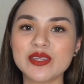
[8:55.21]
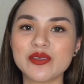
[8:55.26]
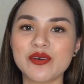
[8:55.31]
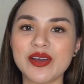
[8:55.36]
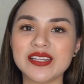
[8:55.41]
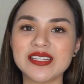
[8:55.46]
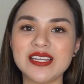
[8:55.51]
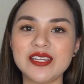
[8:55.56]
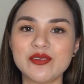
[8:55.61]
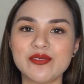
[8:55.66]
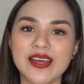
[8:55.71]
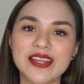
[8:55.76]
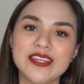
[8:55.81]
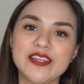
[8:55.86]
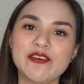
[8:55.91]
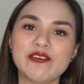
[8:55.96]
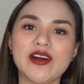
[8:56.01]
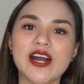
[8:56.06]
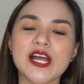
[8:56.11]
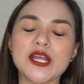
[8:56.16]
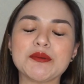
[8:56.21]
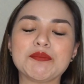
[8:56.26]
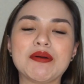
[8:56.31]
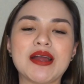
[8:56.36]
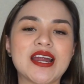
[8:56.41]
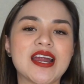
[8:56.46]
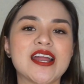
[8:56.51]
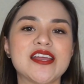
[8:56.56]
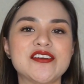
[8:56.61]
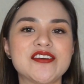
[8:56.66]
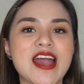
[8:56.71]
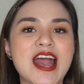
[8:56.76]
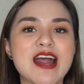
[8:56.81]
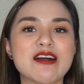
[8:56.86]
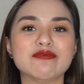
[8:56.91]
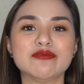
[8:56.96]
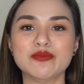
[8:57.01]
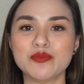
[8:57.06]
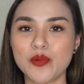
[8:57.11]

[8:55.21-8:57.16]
2021 para you have